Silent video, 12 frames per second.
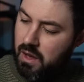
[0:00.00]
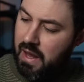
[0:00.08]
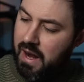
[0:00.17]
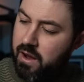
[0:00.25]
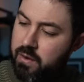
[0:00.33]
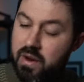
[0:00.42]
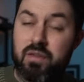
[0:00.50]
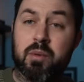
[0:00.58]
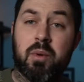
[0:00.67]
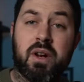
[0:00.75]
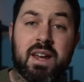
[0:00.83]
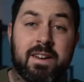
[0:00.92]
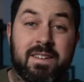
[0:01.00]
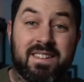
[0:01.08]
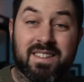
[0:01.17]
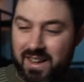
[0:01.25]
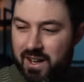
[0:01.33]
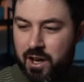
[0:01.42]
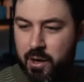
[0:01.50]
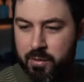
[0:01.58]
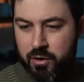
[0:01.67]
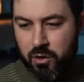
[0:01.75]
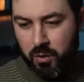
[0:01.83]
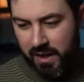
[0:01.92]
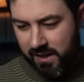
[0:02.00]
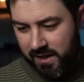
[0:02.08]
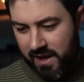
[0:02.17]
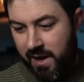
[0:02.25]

Hello everybody, uh, hope you're all well.